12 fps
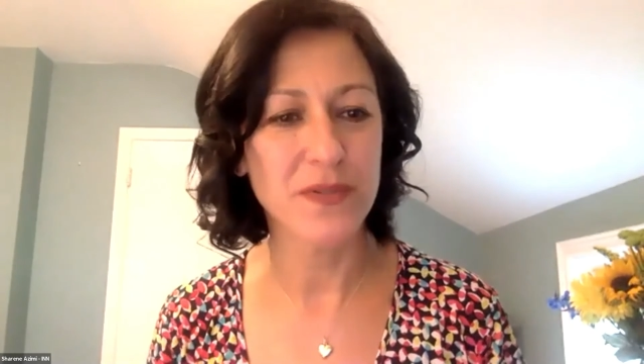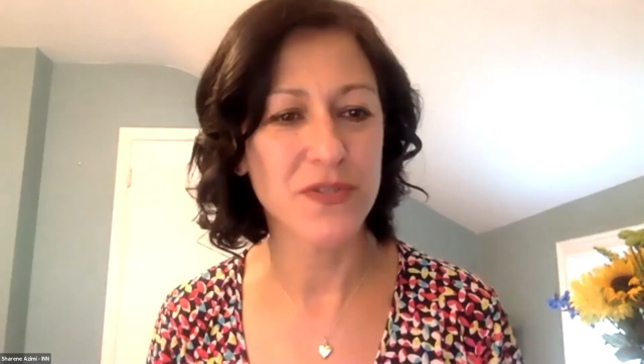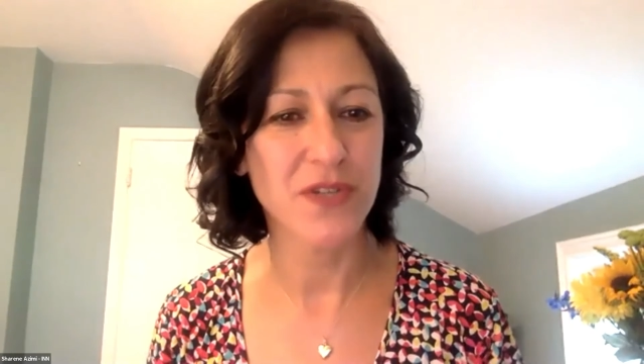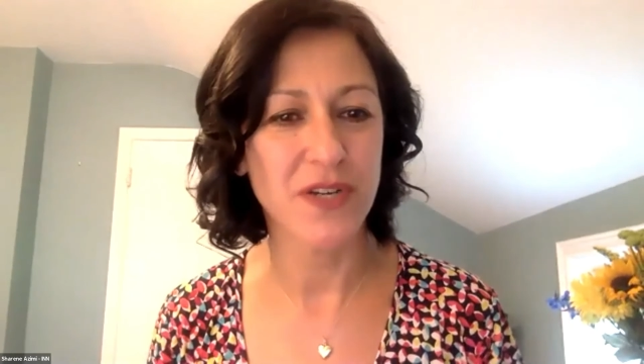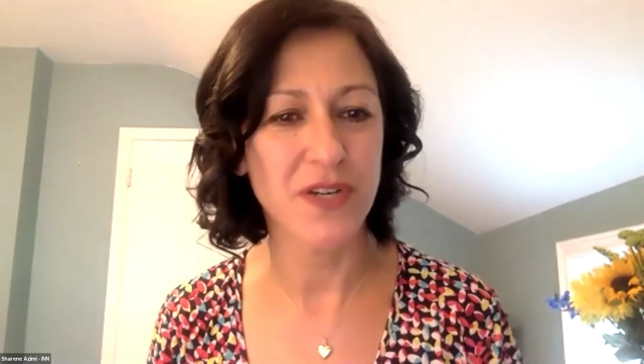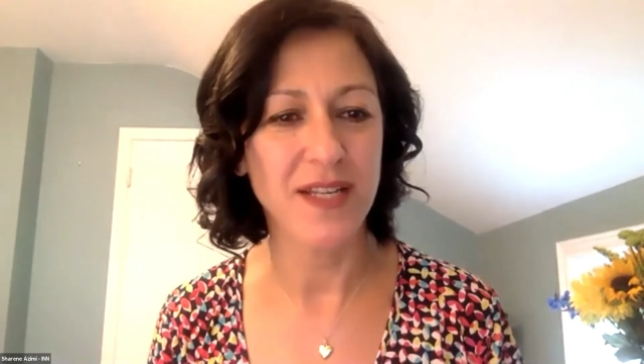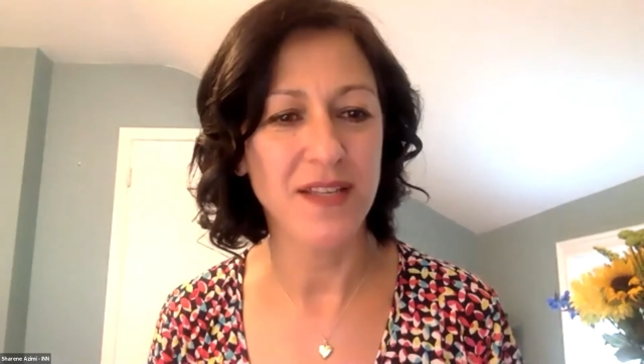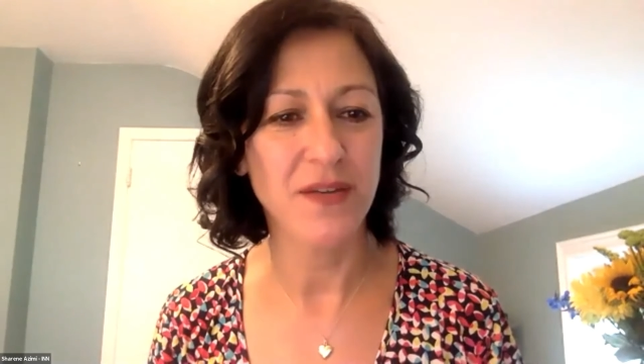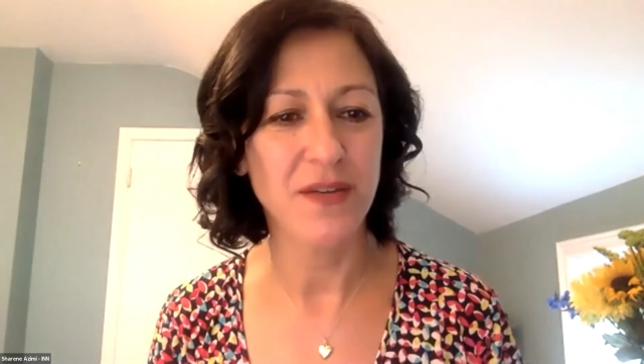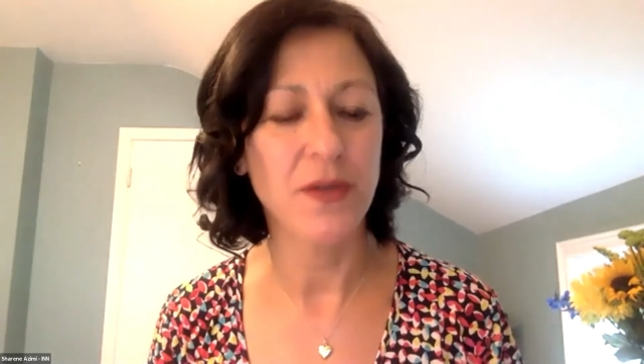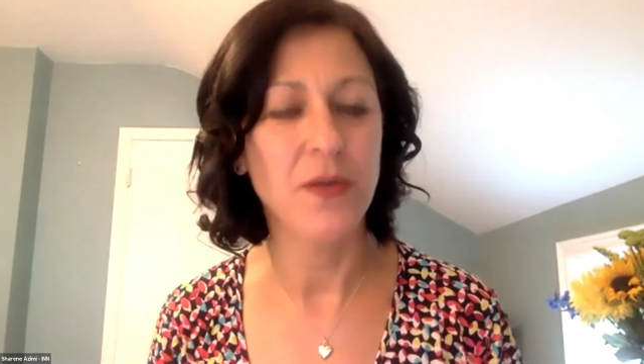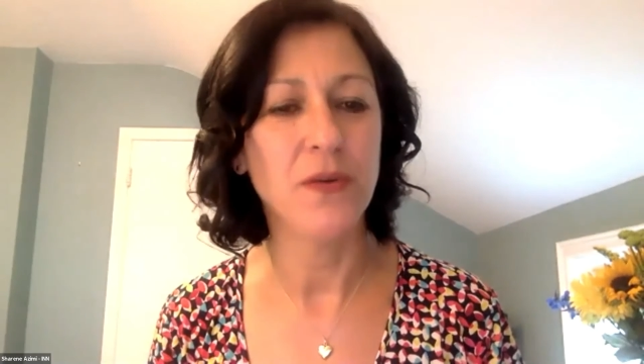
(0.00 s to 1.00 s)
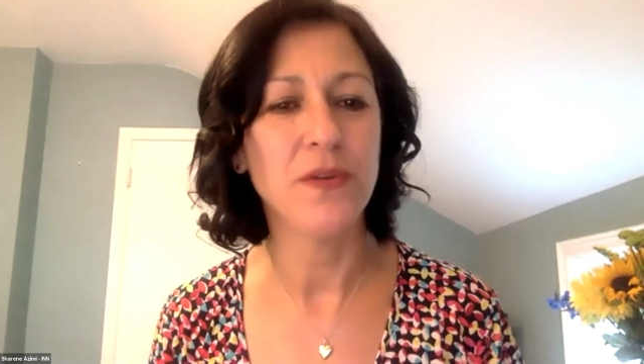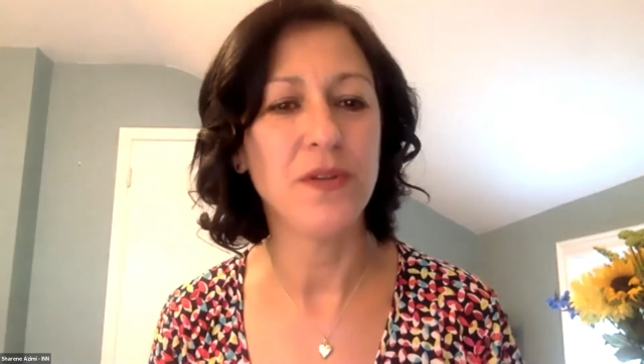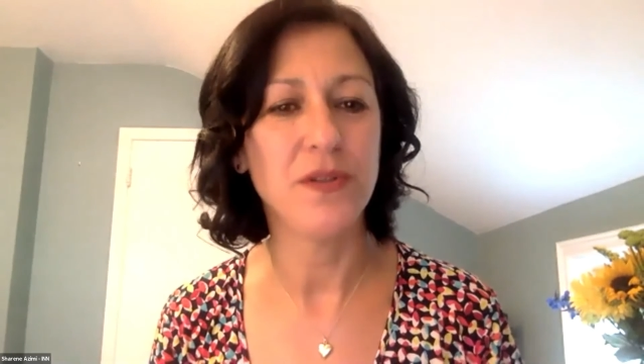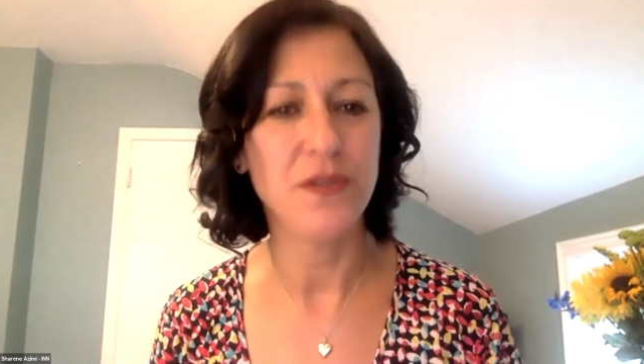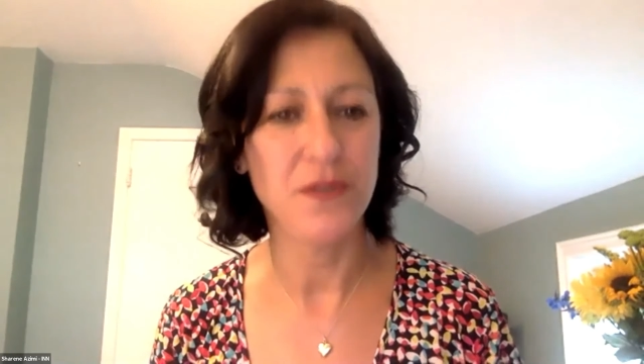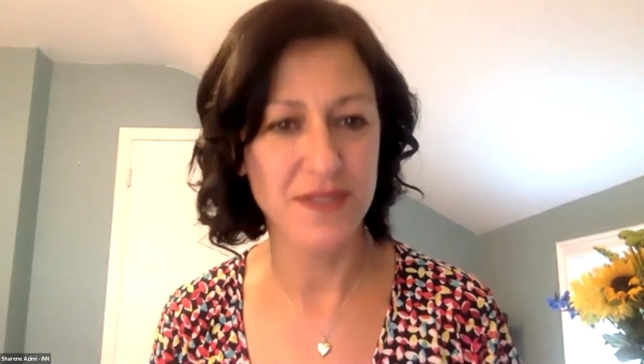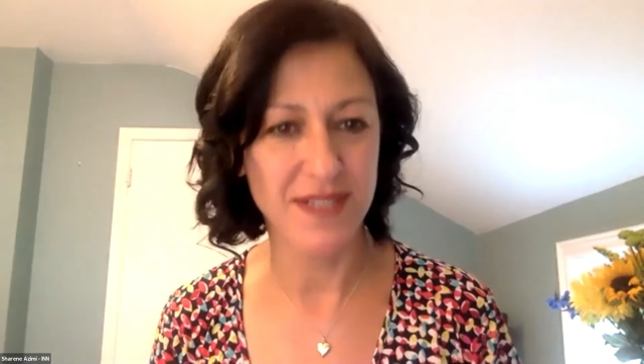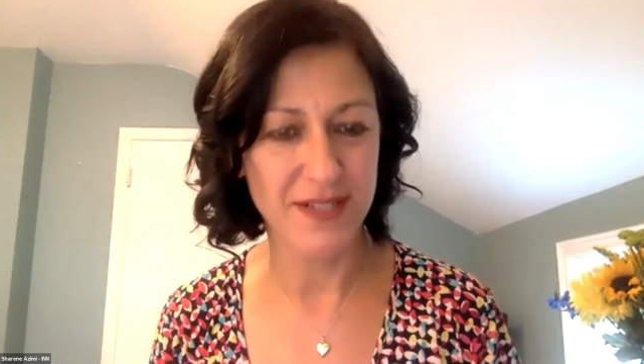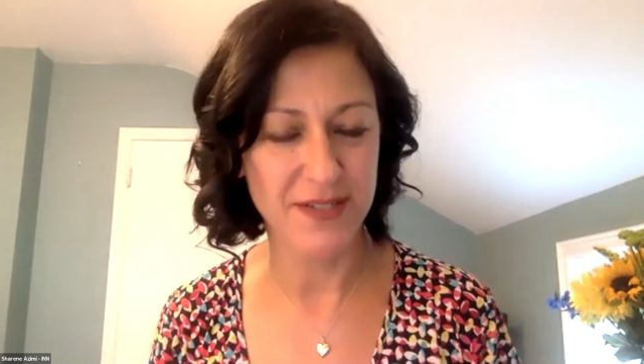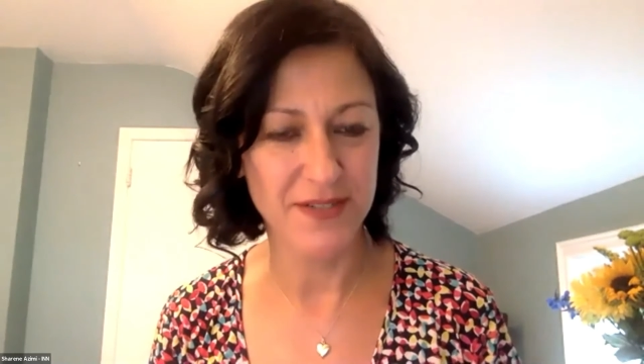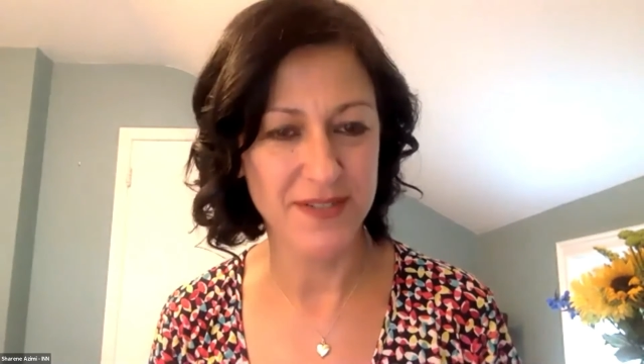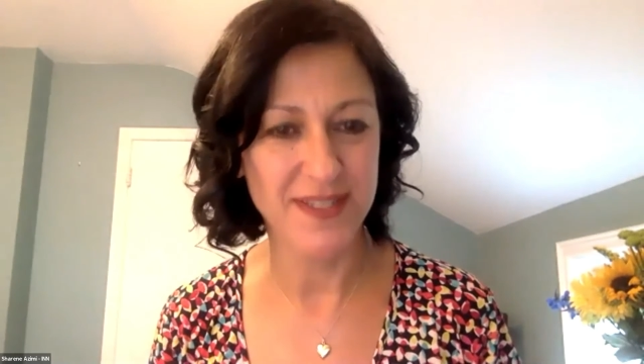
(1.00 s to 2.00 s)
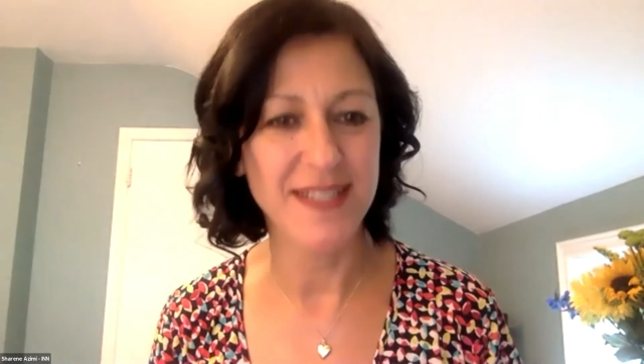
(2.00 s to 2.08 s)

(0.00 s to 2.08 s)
starting their own newsletters,